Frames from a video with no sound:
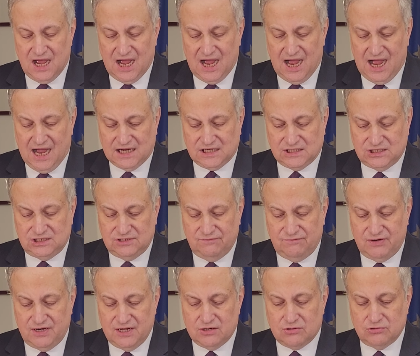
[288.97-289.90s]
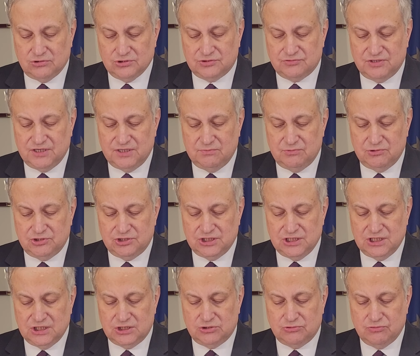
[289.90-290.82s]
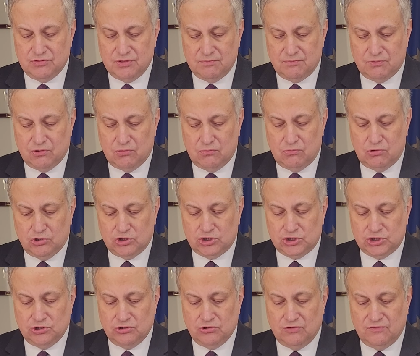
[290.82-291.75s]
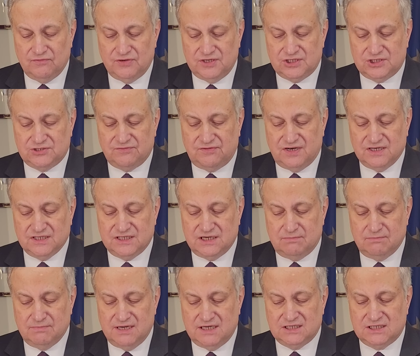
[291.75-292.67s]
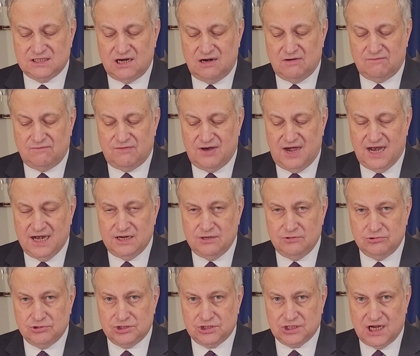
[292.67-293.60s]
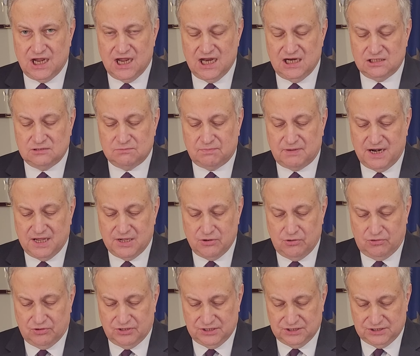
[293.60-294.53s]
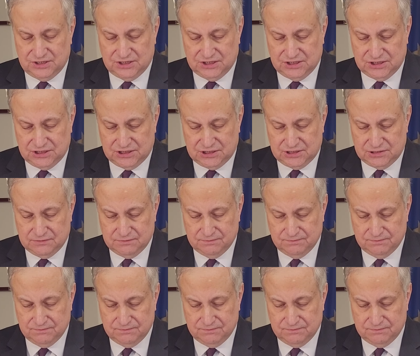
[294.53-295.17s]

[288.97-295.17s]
actively contributing to the promotion of its fundamental values and priorities.